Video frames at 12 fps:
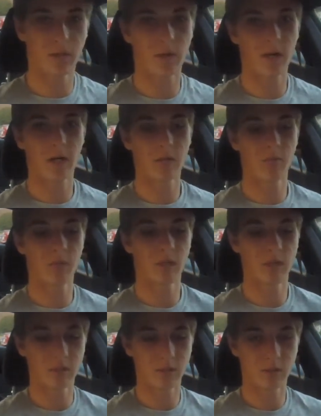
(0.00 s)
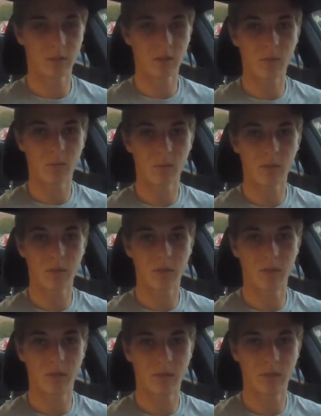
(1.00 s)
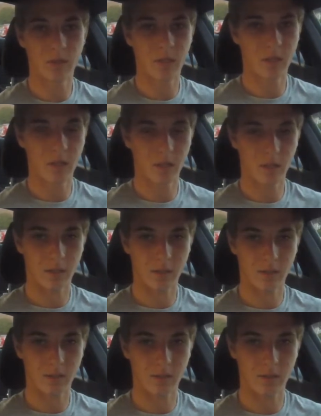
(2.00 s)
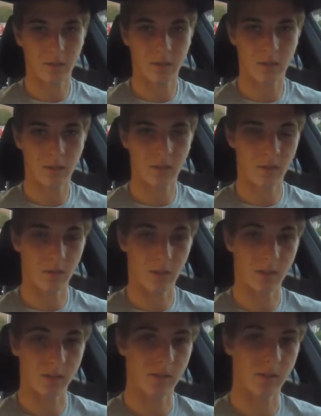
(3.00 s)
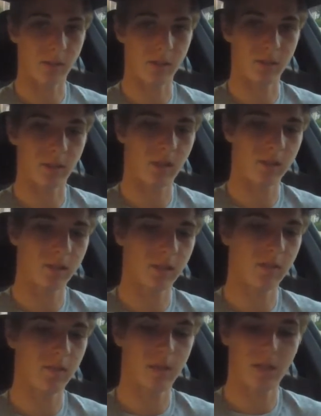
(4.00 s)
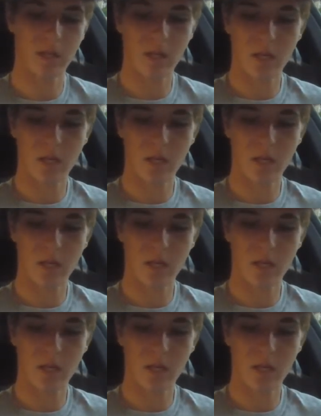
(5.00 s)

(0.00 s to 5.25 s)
around, but the GoPro, I guess, or the SD card did not save it.